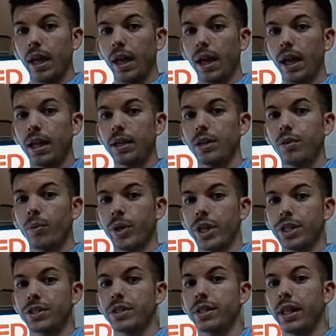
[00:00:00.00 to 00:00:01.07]
and
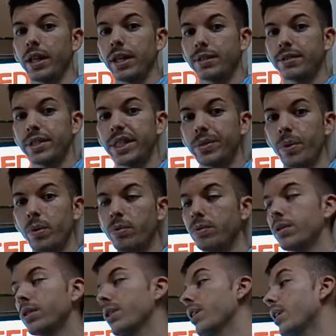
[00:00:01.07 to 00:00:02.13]
reach the net zero
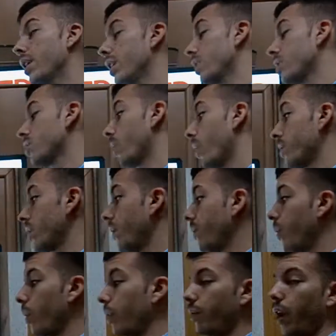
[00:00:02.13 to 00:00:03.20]
in
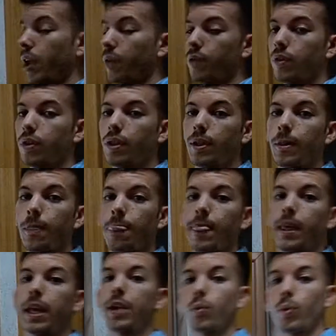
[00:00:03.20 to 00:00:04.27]
2045
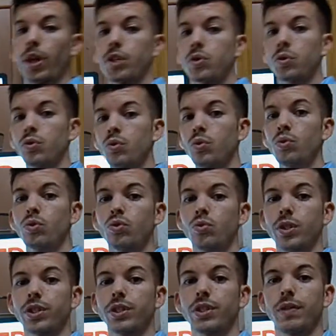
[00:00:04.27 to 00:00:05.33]
in relation to
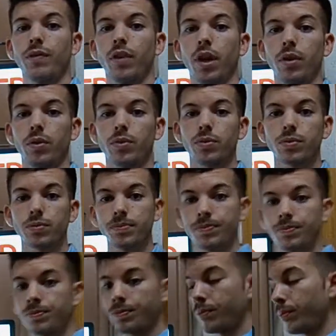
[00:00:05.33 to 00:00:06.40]
2010 value.
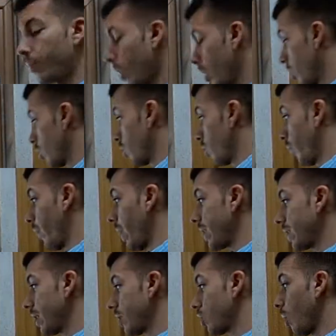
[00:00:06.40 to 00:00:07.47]
To face
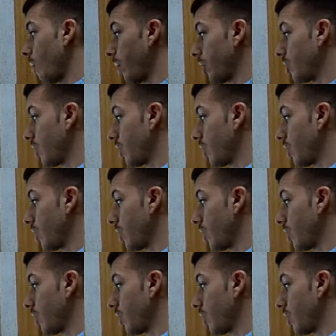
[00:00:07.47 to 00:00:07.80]
this complex